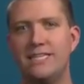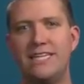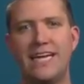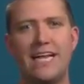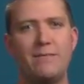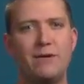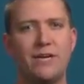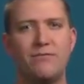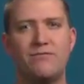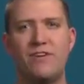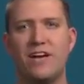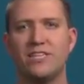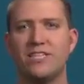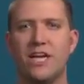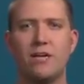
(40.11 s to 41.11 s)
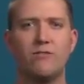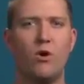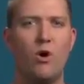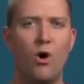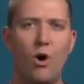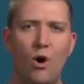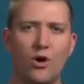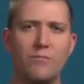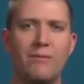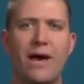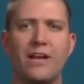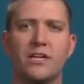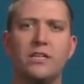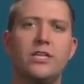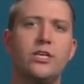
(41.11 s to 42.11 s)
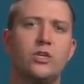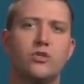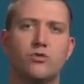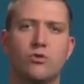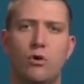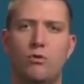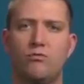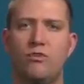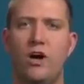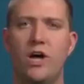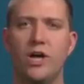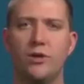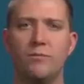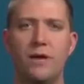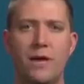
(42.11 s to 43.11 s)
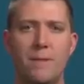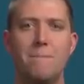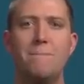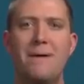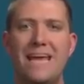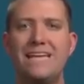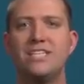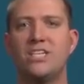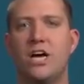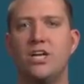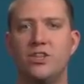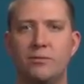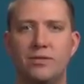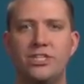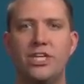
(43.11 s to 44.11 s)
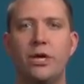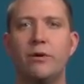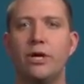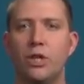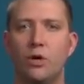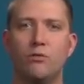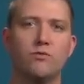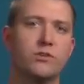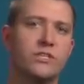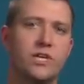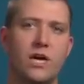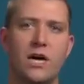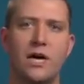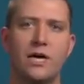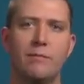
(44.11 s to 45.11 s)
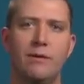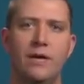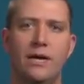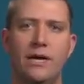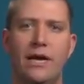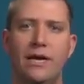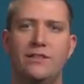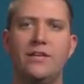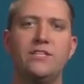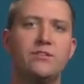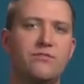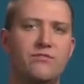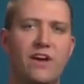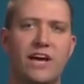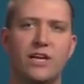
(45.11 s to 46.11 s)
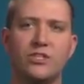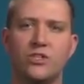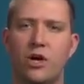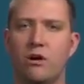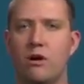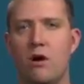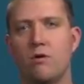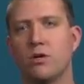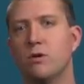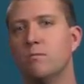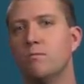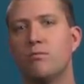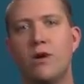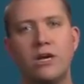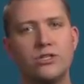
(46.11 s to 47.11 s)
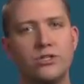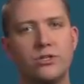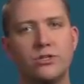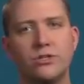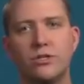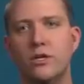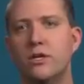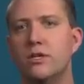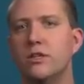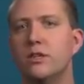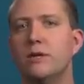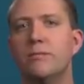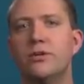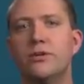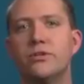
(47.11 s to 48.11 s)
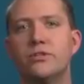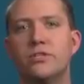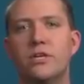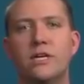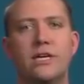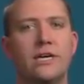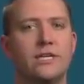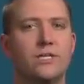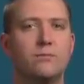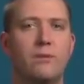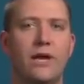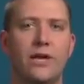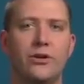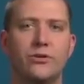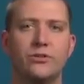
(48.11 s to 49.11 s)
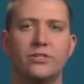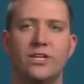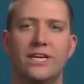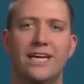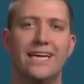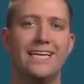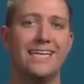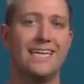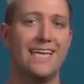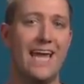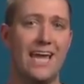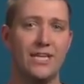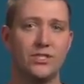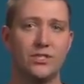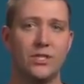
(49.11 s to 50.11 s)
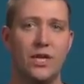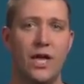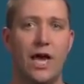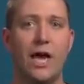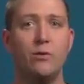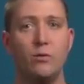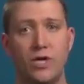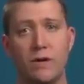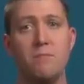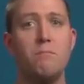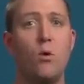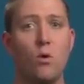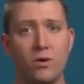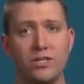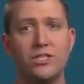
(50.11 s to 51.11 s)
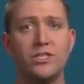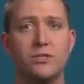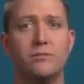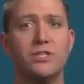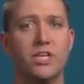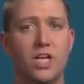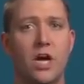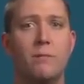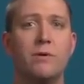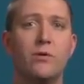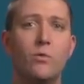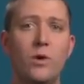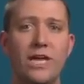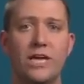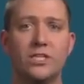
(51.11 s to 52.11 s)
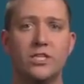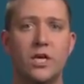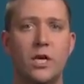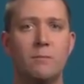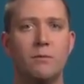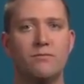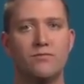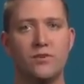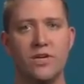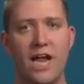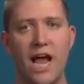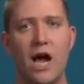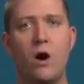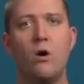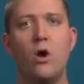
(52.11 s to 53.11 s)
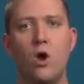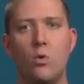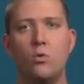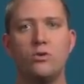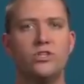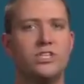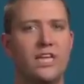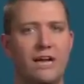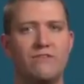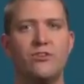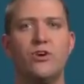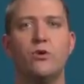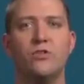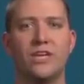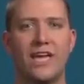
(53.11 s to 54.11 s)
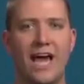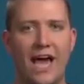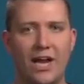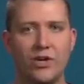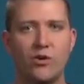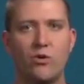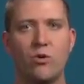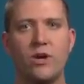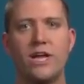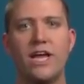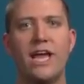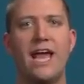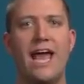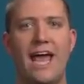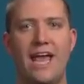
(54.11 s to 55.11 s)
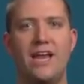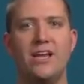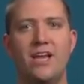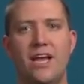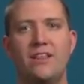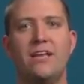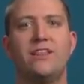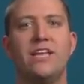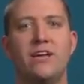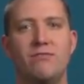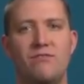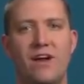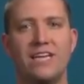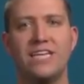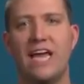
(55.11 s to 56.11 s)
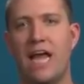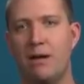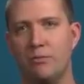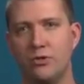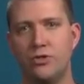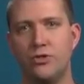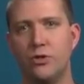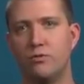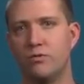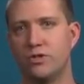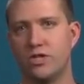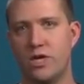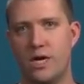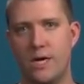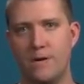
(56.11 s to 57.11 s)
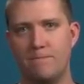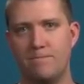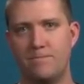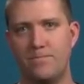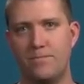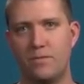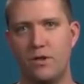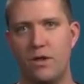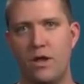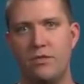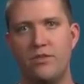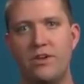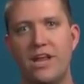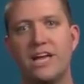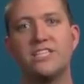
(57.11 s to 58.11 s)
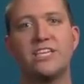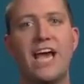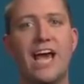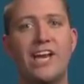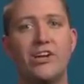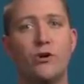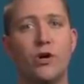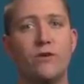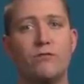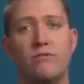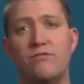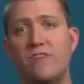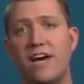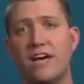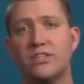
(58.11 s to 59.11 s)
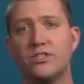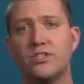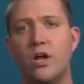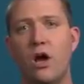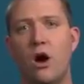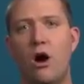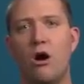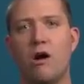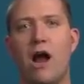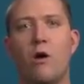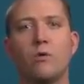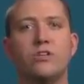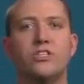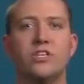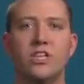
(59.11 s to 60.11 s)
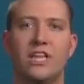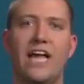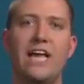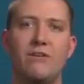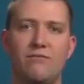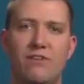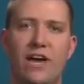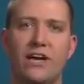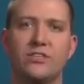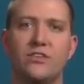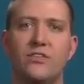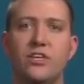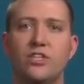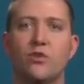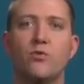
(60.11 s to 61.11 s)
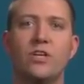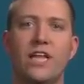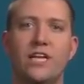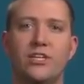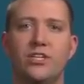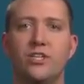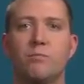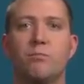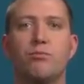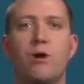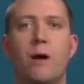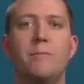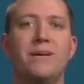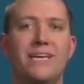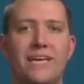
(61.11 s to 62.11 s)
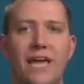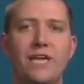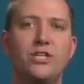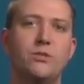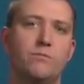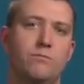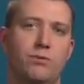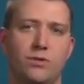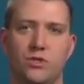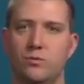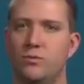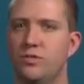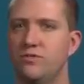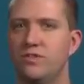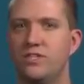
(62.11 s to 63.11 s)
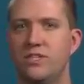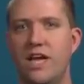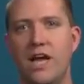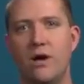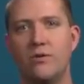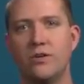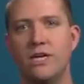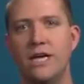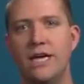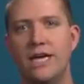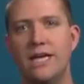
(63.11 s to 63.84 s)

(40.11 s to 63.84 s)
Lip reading: And dynamic effects kind of automatically control volume based on the material over time. And these effects are our compressors, limiters, expanders, and gates. And we'll get more into them in the coming weeks, but for now, we'll just have to know the category and that they affect amplitude over time. The next category of effects are our delay effects, and these are related to the propagation principle of sound,